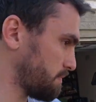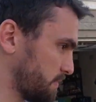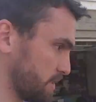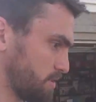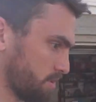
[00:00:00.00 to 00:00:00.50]

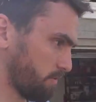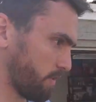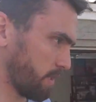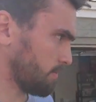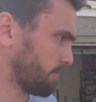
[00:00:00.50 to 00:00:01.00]
this just
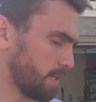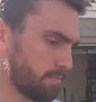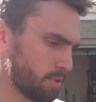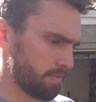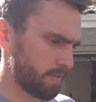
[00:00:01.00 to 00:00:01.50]
fit
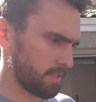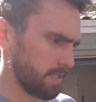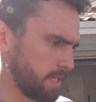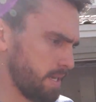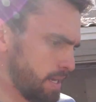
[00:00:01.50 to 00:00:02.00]
it
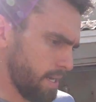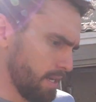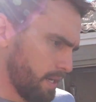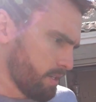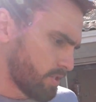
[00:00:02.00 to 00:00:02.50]
perfectly.
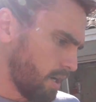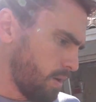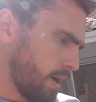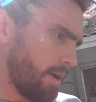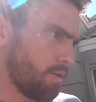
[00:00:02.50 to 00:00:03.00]

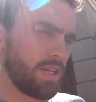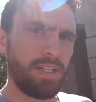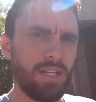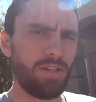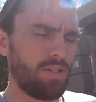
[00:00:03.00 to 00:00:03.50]
So I will
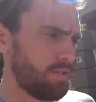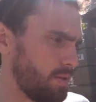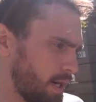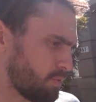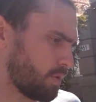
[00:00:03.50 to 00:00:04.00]
continue to
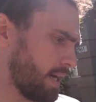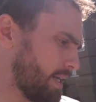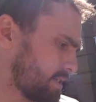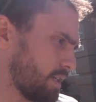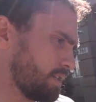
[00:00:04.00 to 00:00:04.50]
do
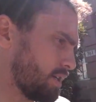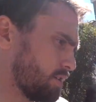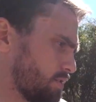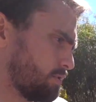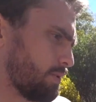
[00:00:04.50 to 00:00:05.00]
upgrades,
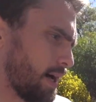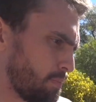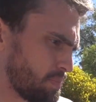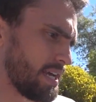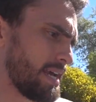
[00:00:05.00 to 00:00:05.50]
continue to do
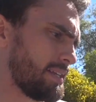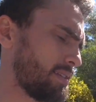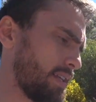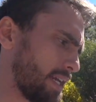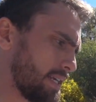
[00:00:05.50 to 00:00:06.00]

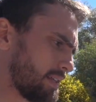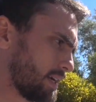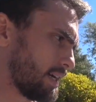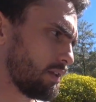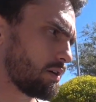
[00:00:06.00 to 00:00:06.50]
updates, and
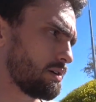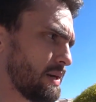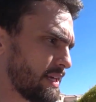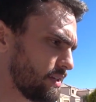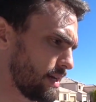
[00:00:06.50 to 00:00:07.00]
anything I learn
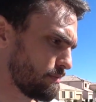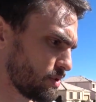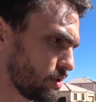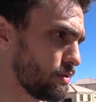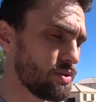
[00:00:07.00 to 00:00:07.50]
about the
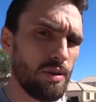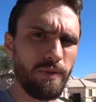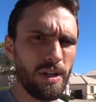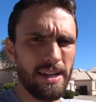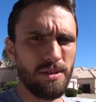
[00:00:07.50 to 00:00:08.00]
M2. So if
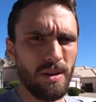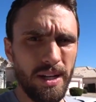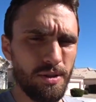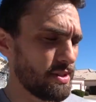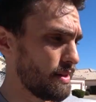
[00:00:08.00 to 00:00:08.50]
you guys are
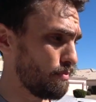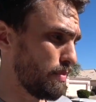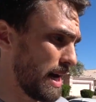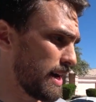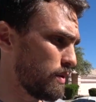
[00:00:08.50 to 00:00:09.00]
interested in
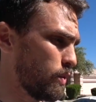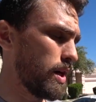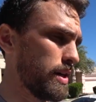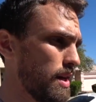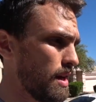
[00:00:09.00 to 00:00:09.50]
buying
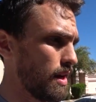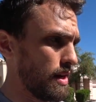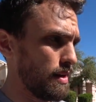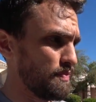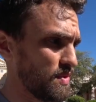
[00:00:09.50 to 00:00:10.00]
one,
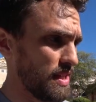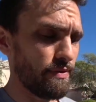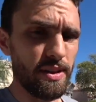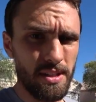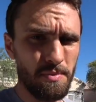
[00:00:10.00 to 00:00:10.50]

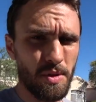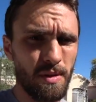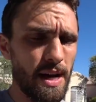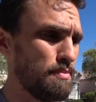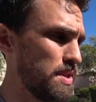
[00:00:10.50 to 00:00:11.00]
definitely
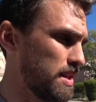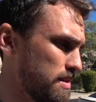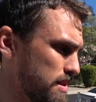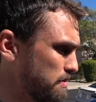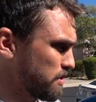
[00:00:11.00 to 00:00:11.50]
subscribe,
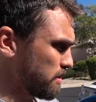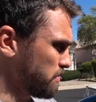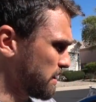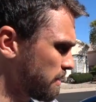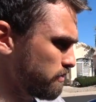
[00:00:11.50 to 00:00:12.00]
because I'm going to
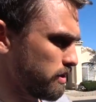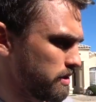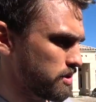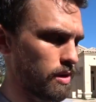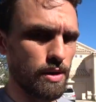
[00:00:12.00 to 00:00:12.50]
be covering
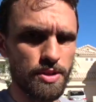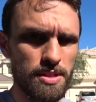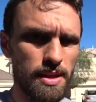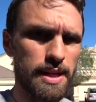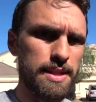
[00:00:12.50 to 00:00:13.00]
this car
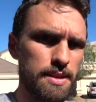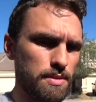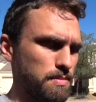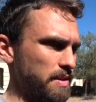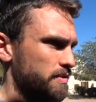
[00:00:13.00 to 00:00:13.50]
just like I did
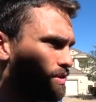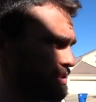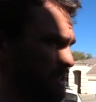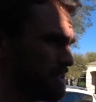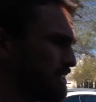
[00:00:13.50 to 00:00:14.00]
with my
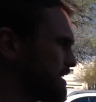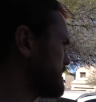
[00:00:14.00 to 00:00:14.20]
Focus ST.